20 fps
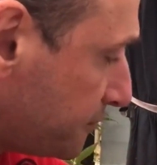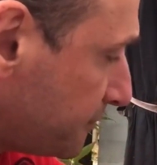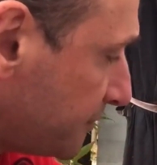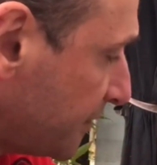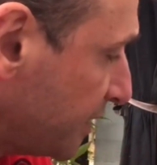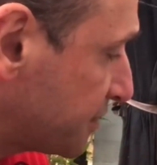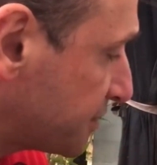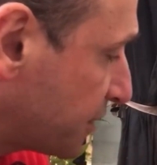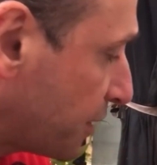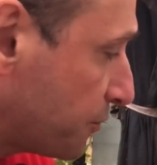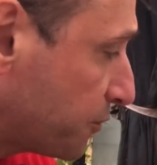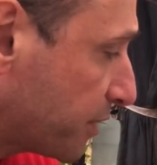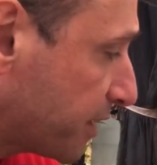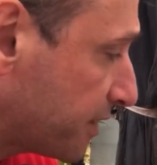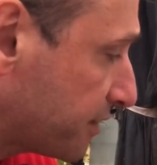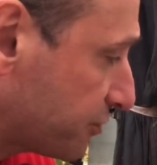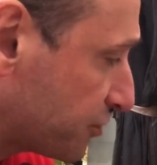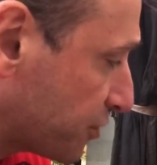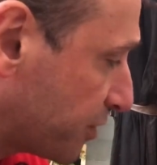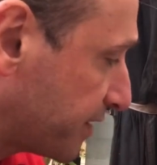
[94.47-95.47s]
So I'm going
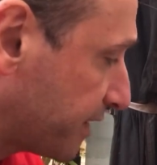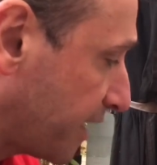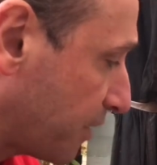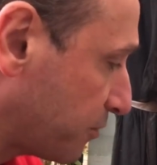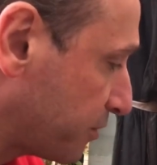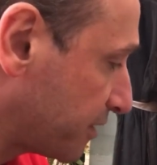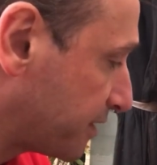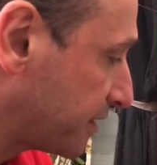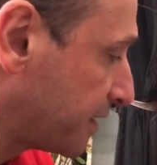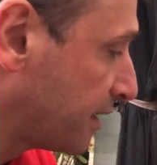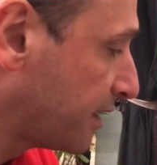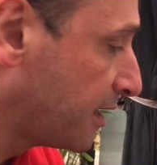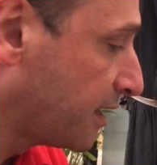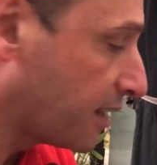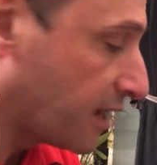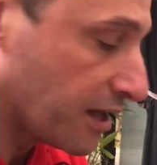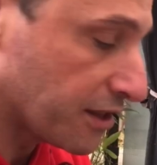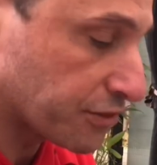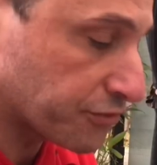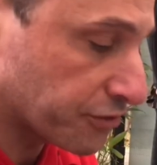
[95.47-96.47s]
to try that with
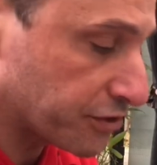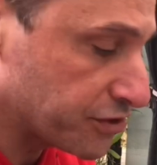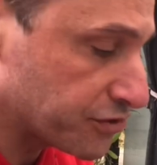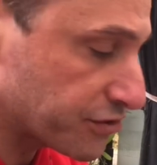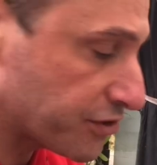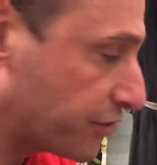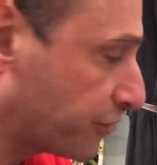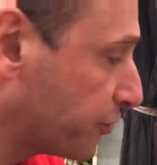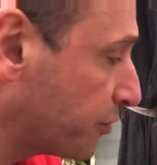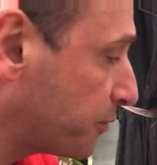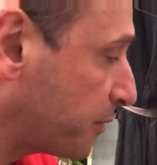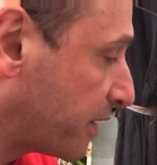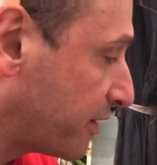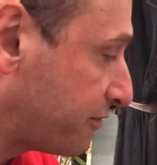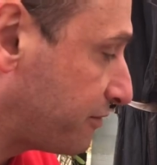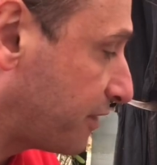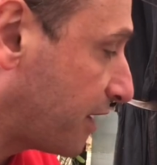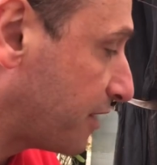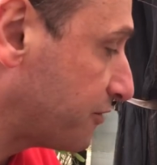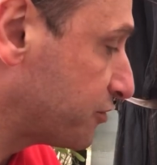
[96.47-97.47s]
a 3 tree group and a
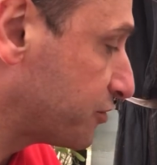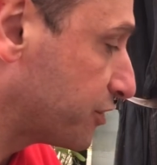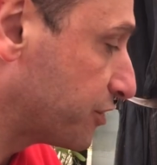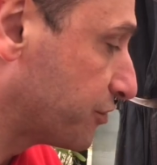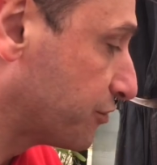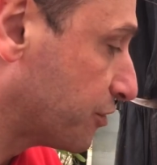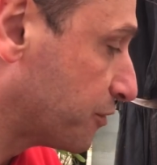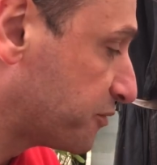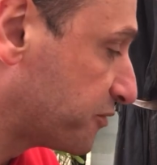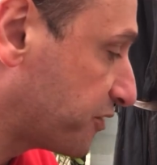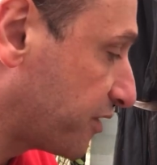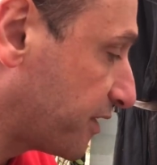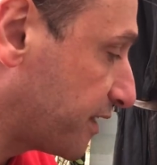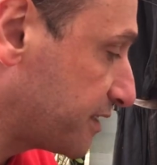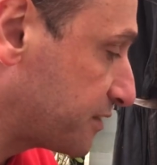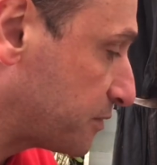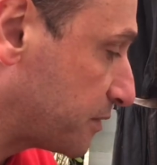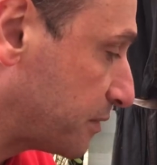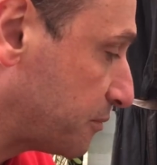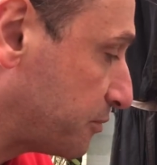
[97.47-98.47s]
5 tree group. So
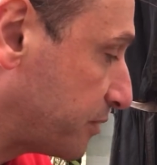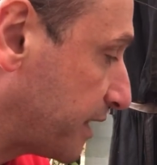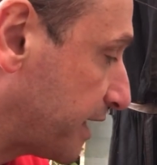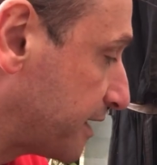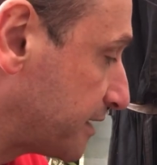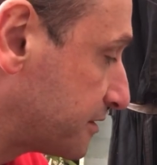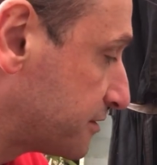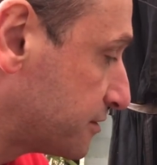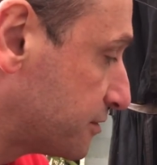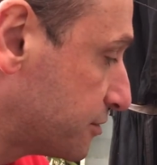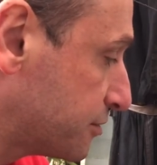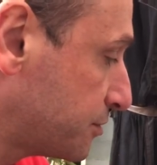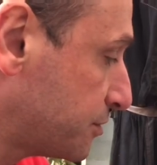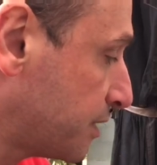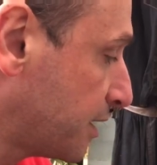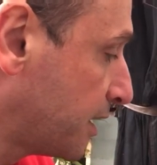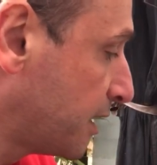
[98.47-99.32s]
that's what I'm planning to do.